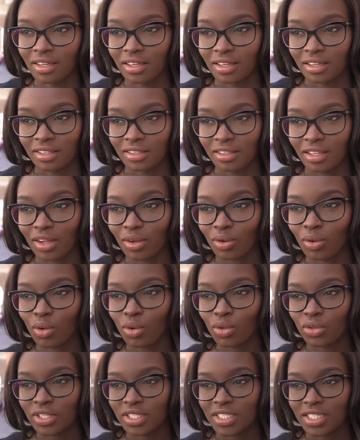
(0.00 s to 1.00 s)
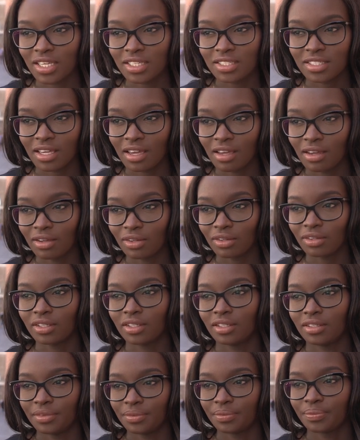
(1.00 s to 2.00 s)
the detail, the detail of everything
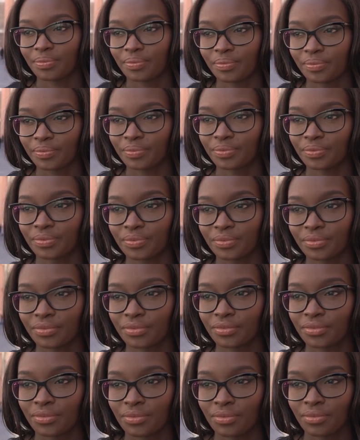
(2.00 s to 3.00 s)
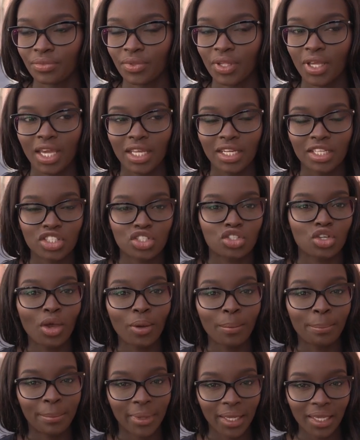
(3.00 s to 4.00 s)
and, was just so intricate and it's
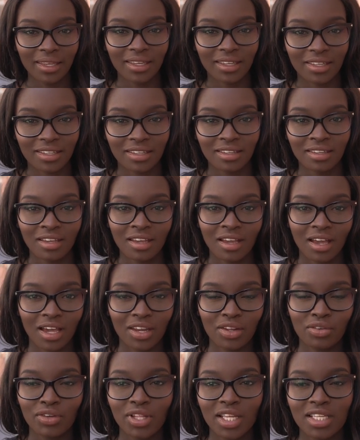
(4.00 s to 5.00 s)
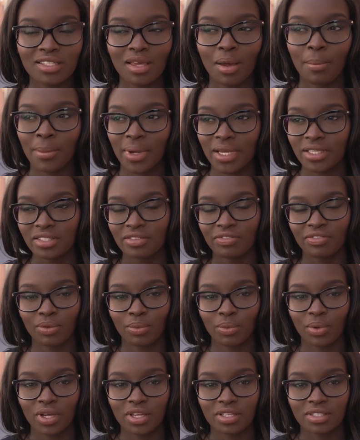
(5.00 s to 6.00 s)
so big I didn't realize how massive
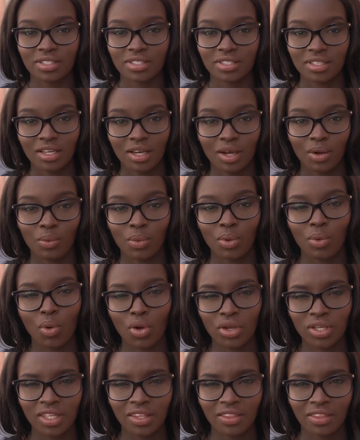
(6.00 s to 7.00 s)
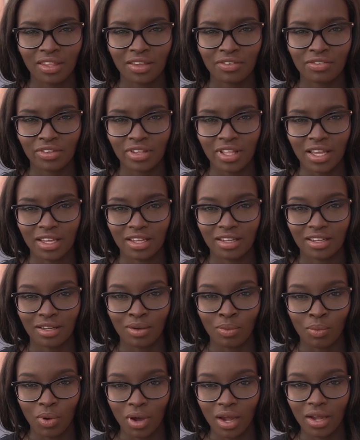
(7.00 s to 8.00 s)
it was we were walking in there for like
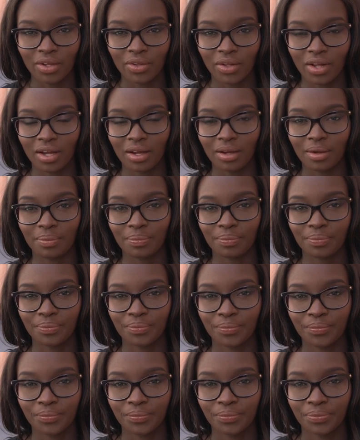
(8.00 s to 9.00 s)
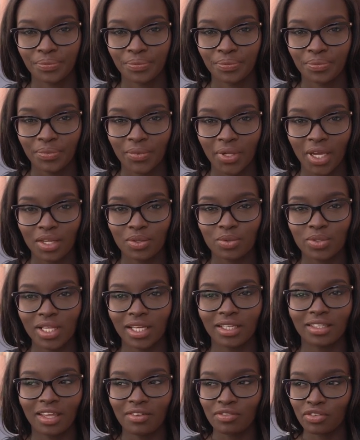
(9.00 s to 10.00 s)
a while huh uh-huh and it was
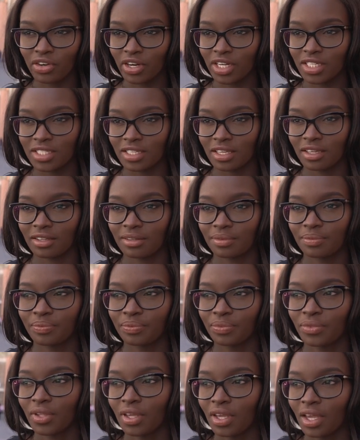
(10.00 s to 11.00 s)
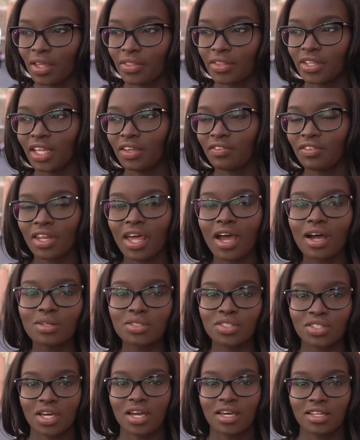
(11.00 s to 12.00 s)
like never ending and then even
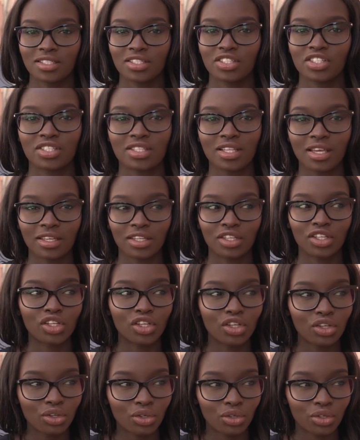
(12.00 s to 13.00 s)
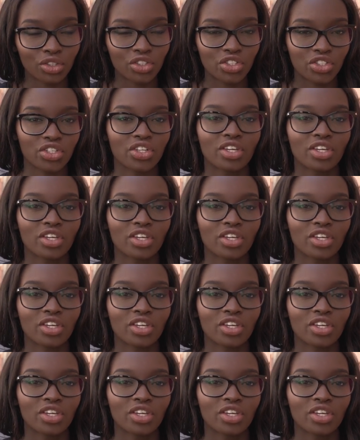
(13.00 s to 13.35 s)
outside it's just like huge